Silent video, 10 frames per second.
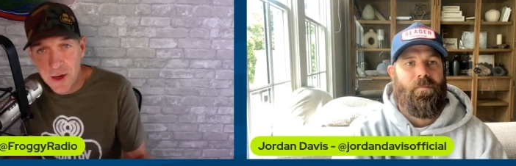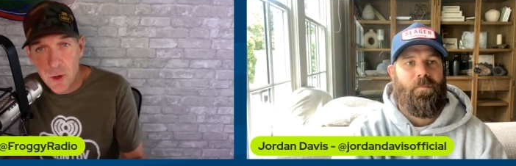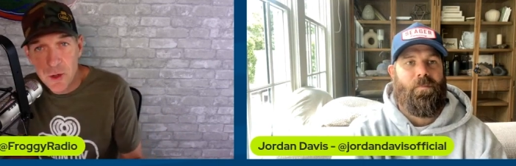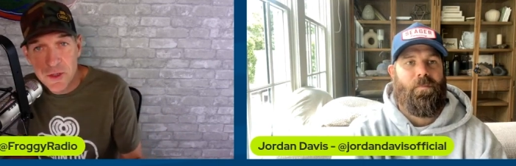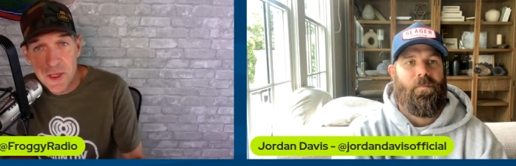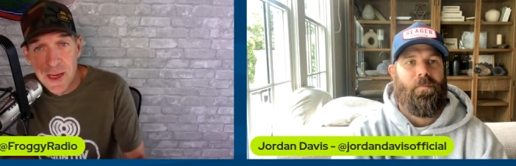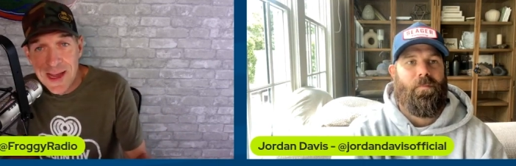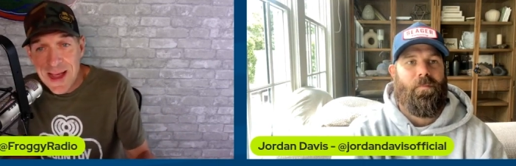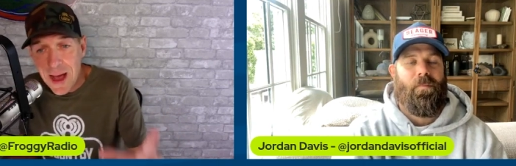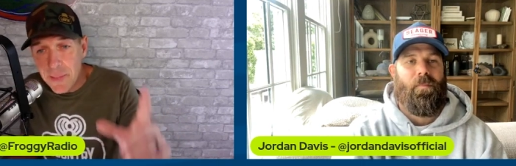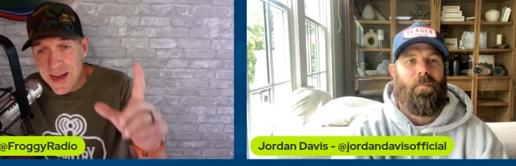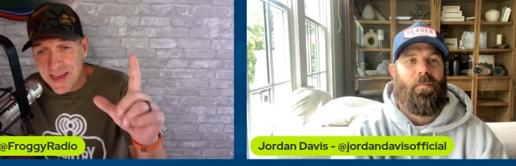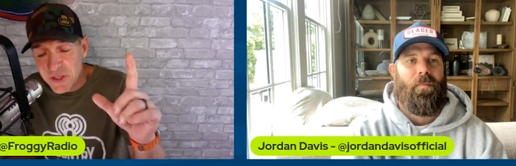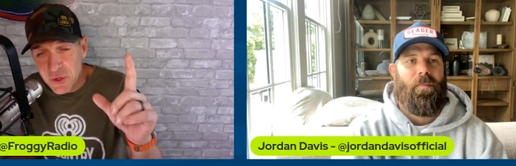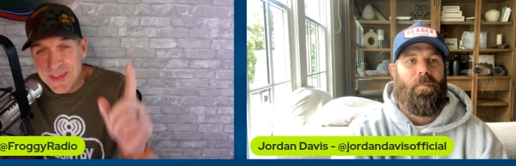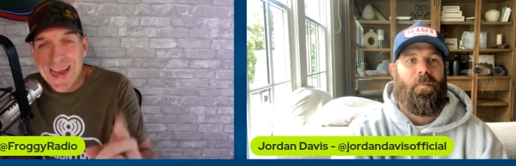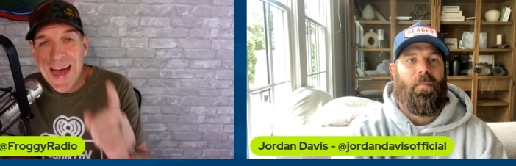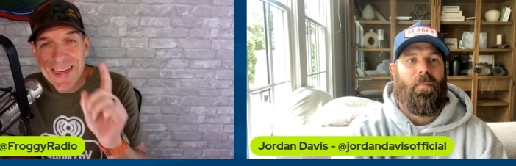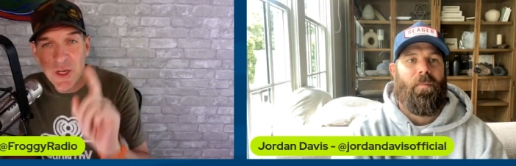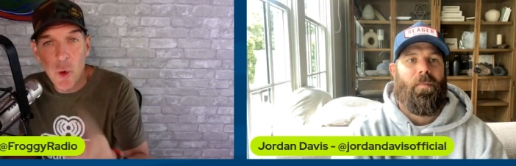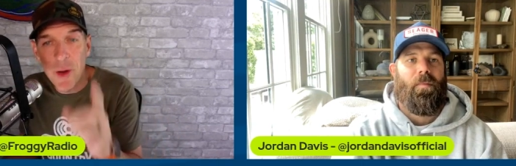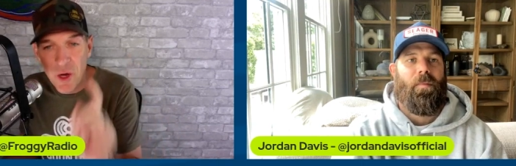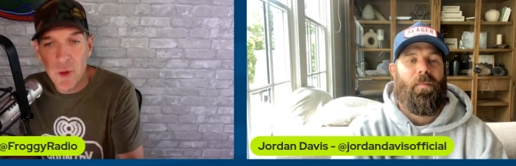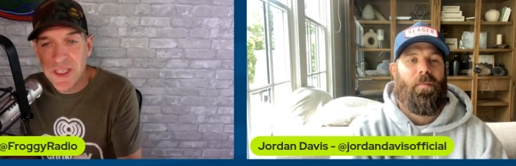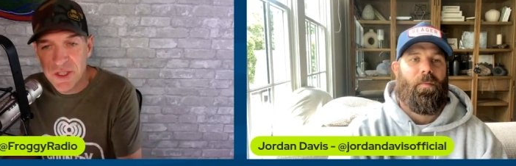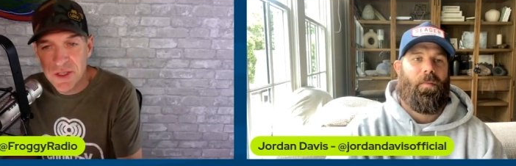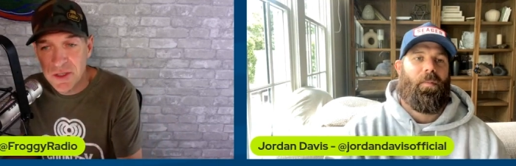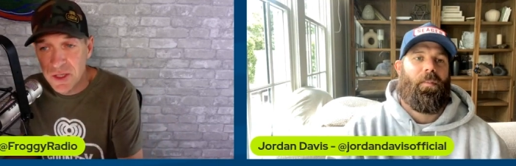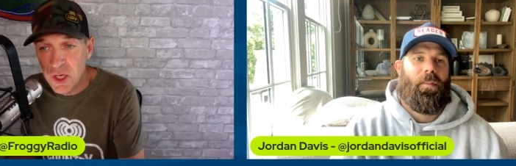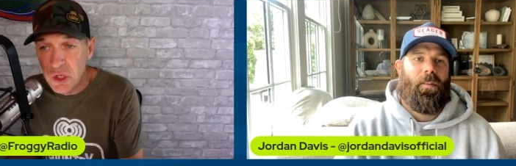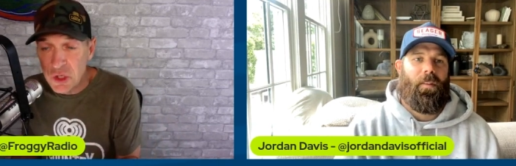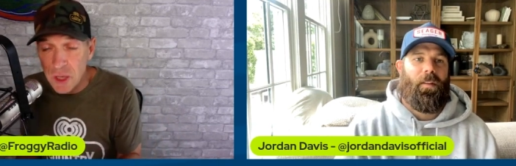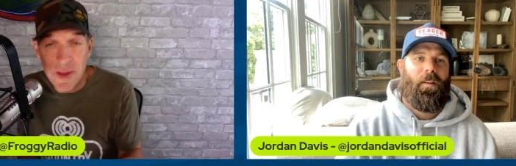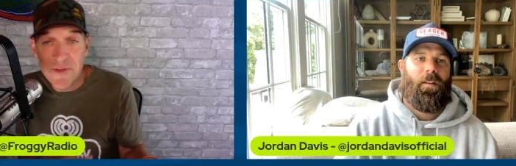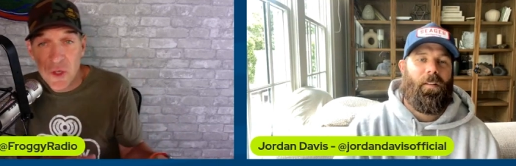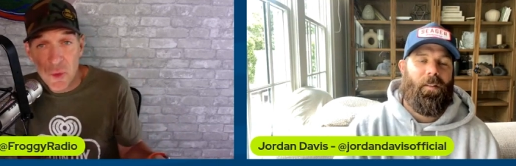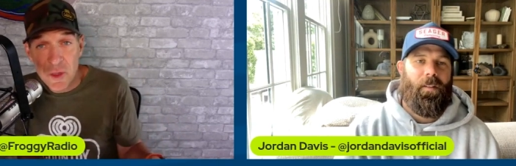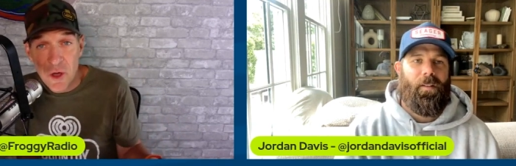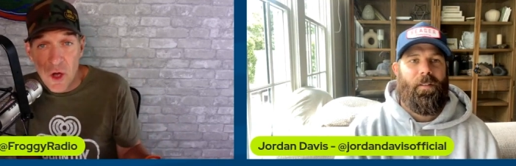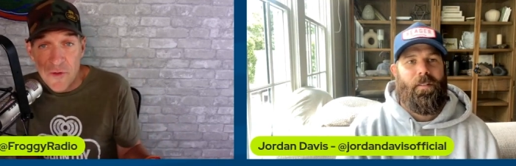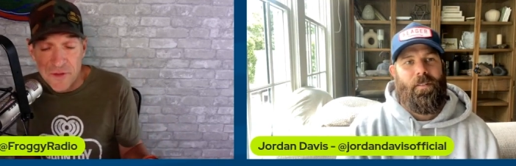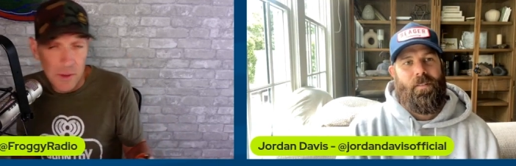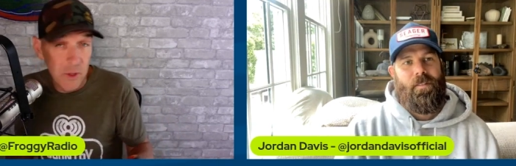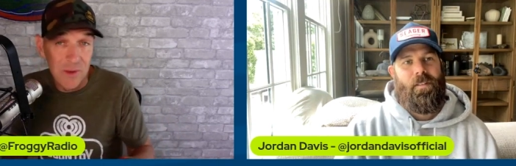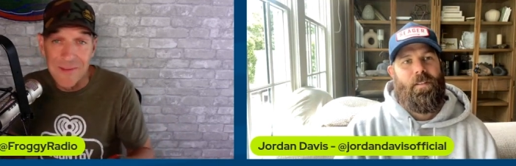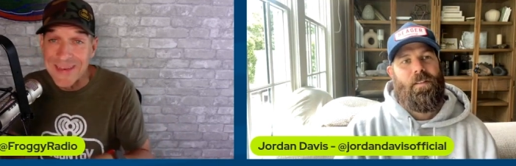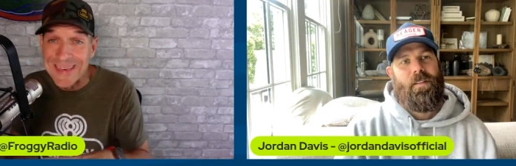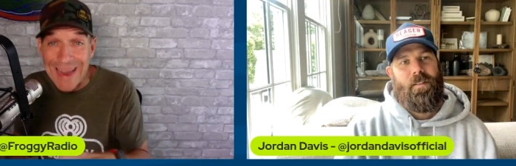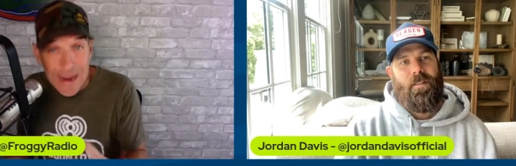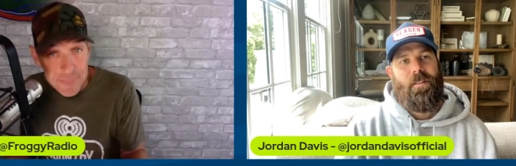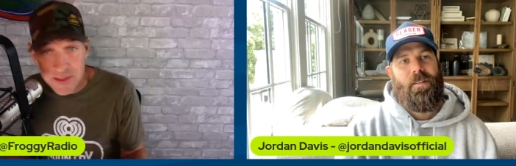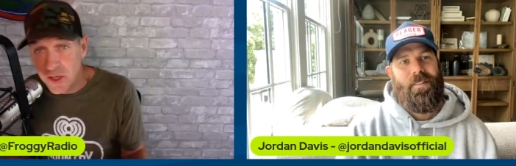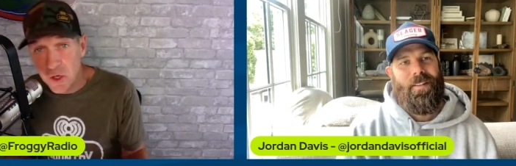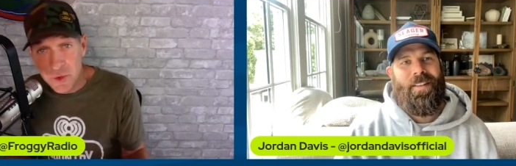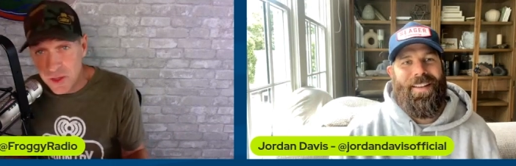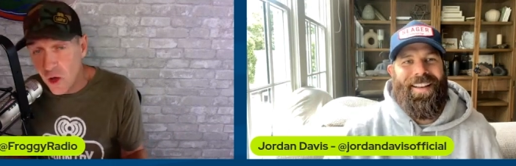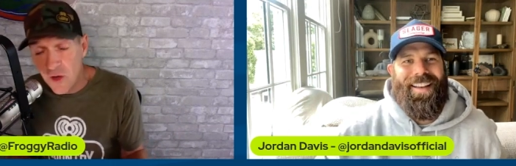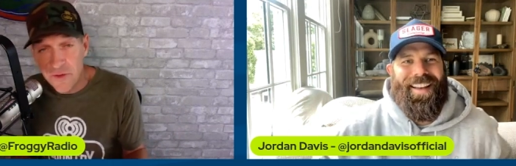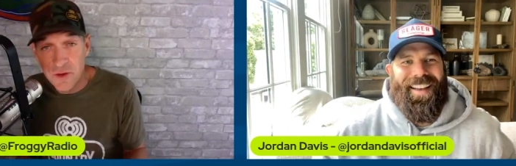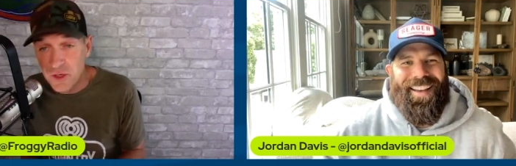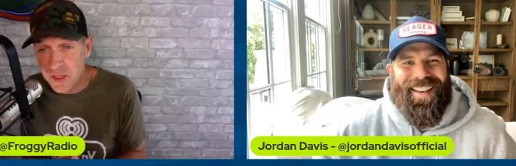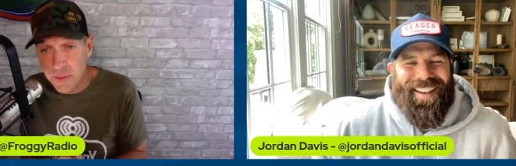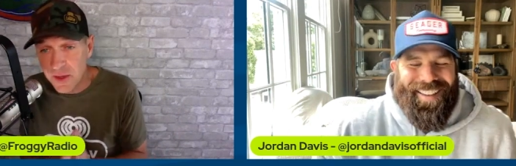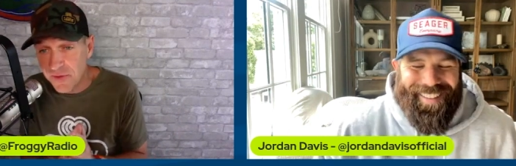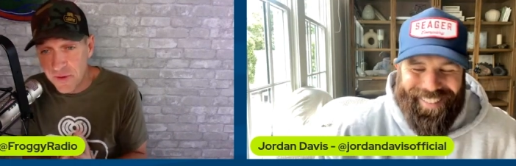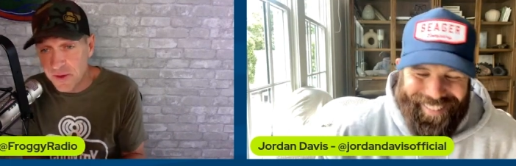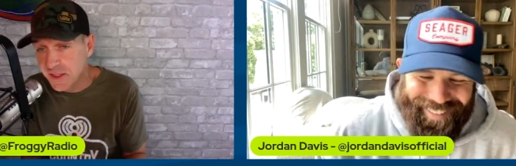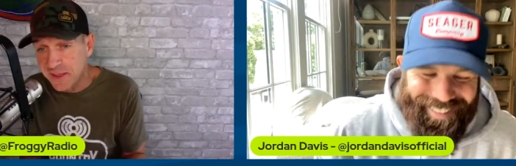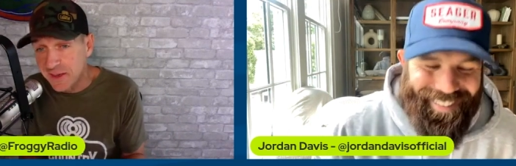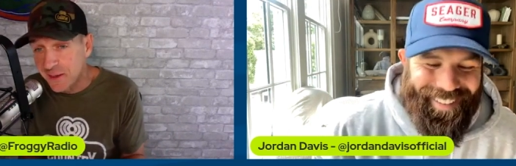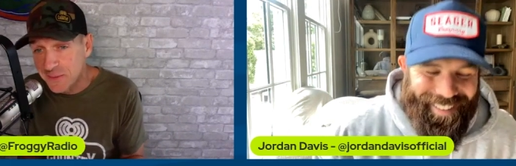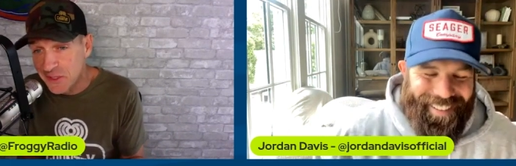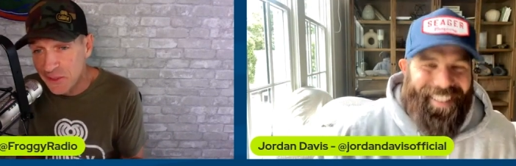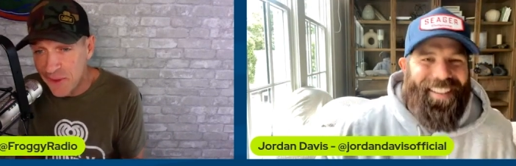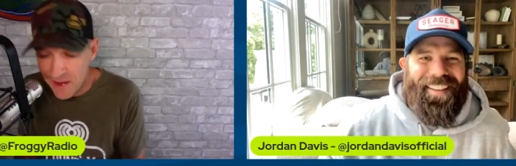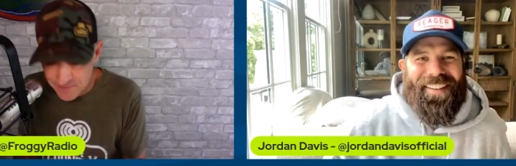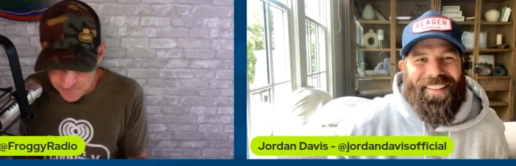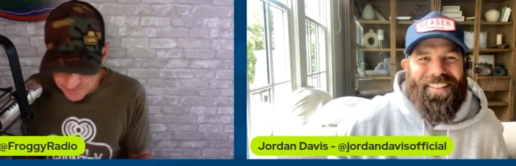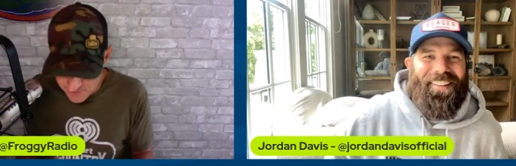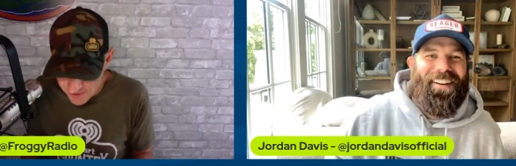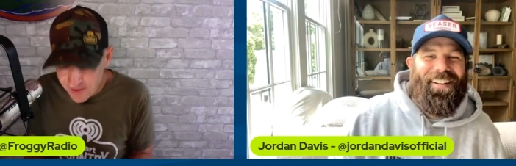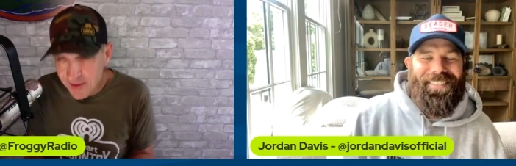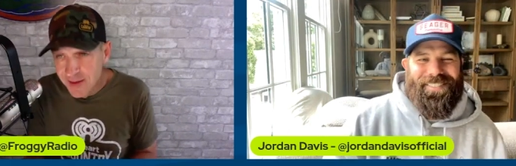Speaker 1: holes. I'm going to ask you nine quick questions. Some have to do with golf. Some don't have a damn thing to do with golf. And you just give me the first thing that comes to your mind. All right.